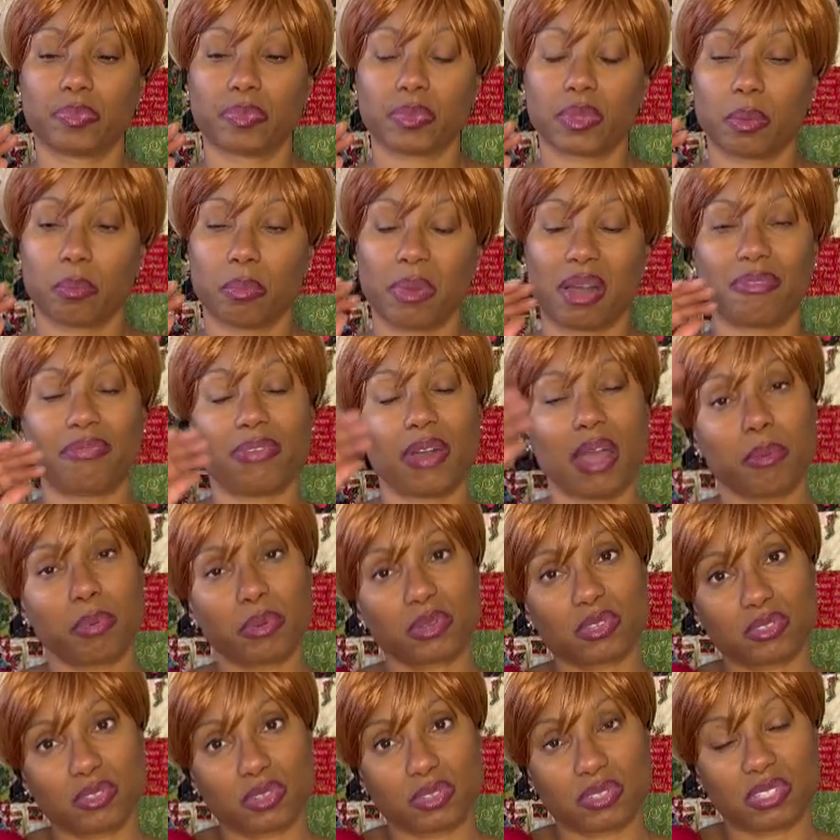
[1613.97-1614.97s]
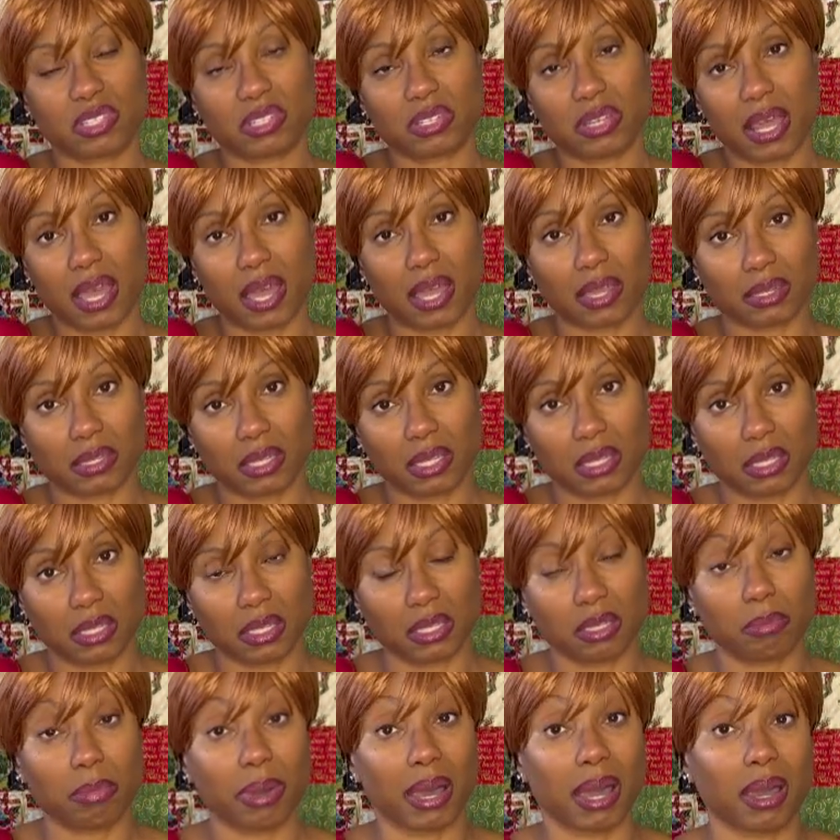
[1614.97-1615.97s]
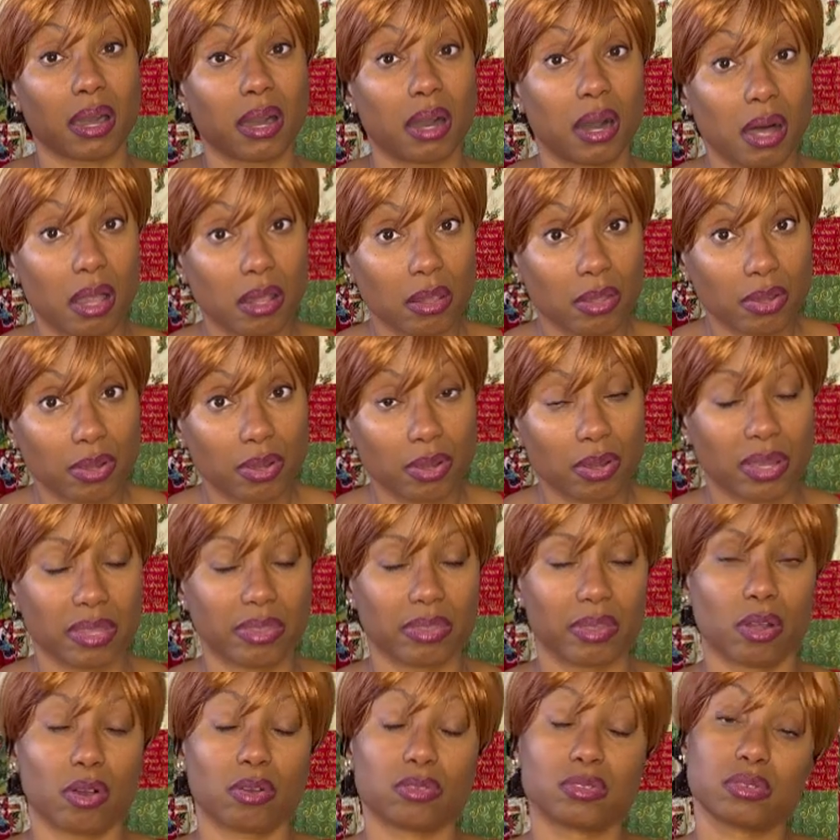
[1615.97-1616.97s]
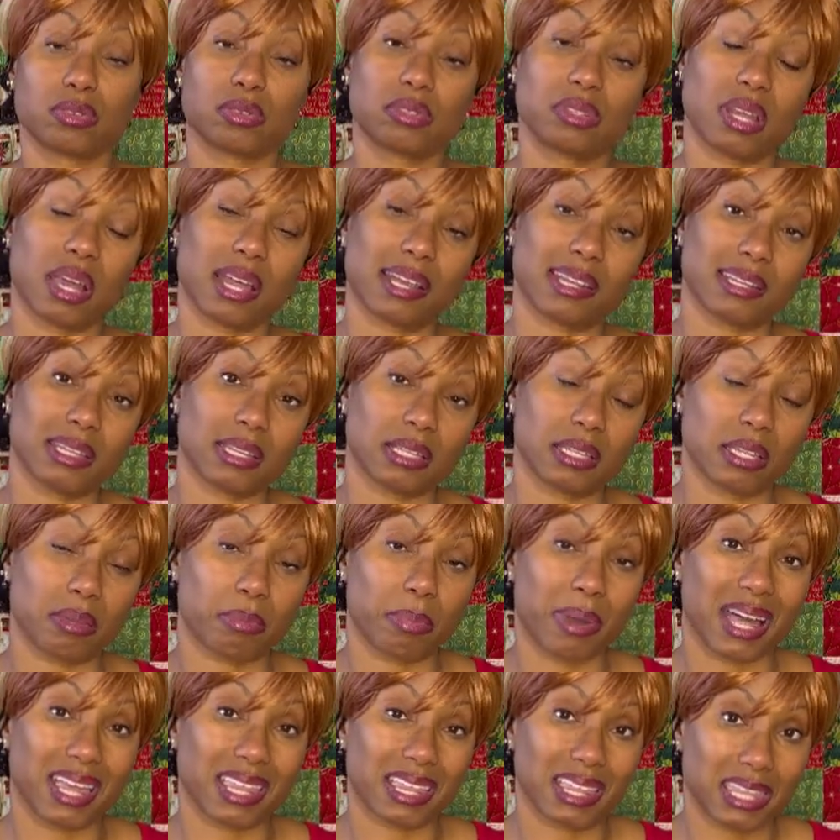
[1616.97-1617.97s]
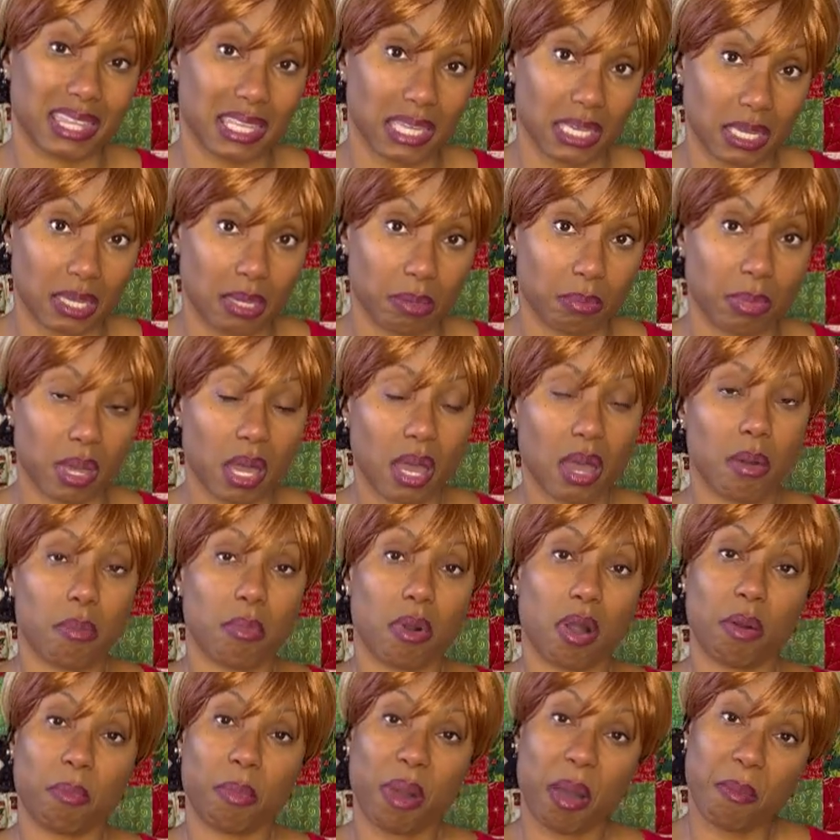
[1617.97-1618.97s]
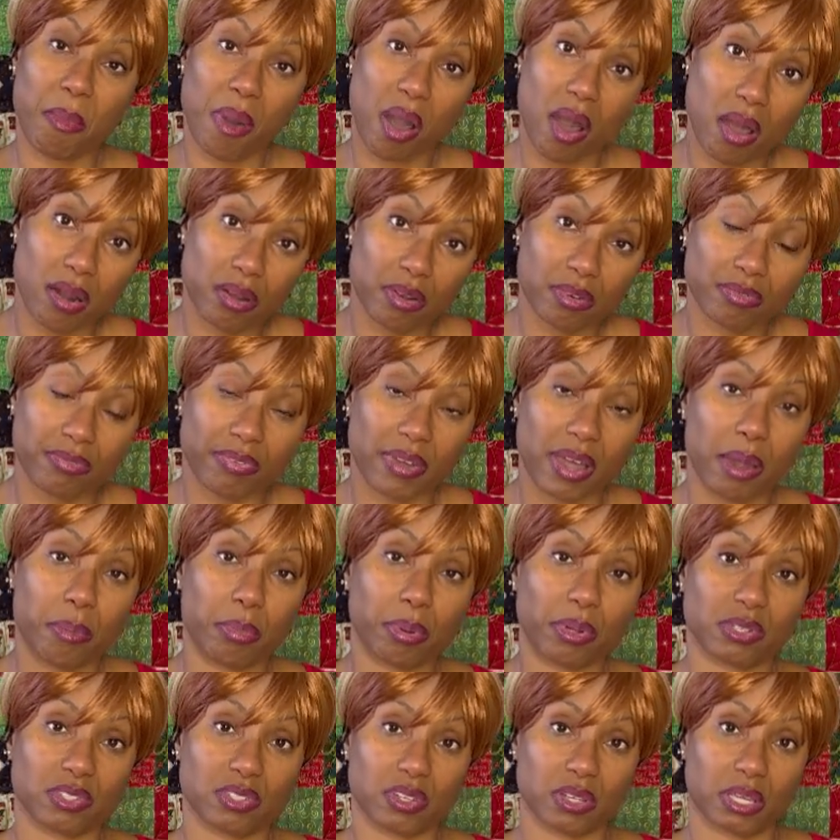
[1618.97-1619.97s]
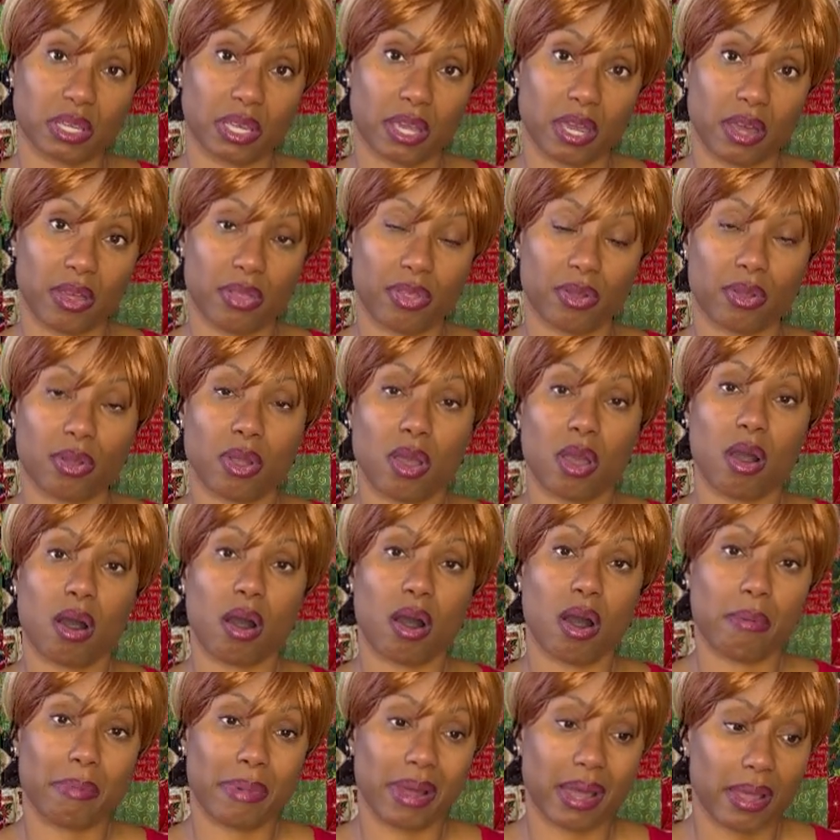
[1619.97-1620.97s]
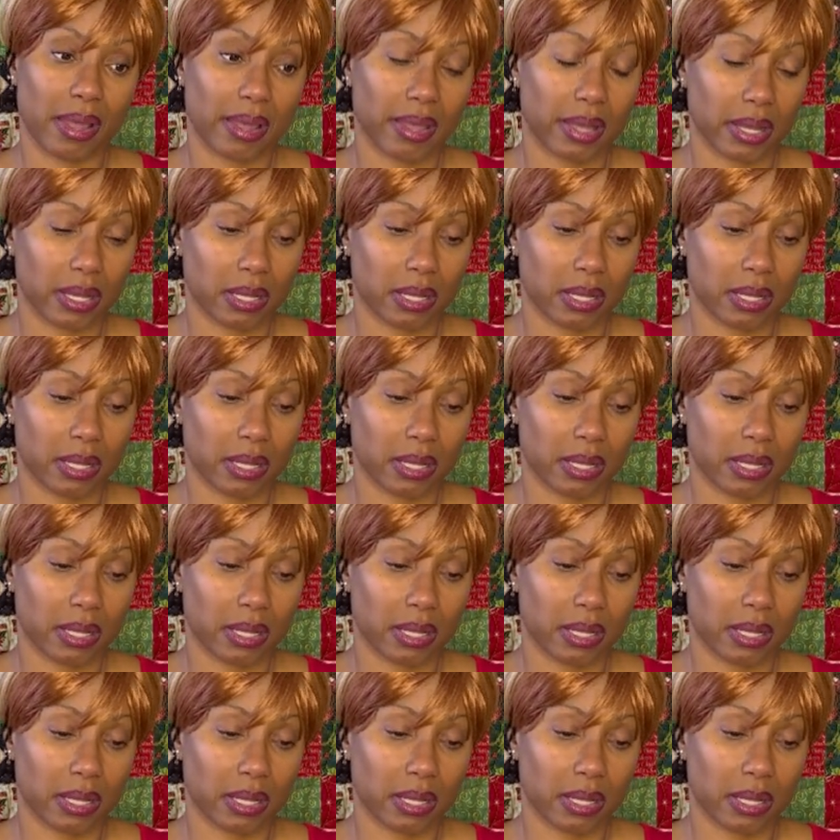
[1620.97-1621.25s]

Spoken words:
My fabrics are stacked neatly by color. They're also stacked neatly by theme. All my modern fabrics are together. All my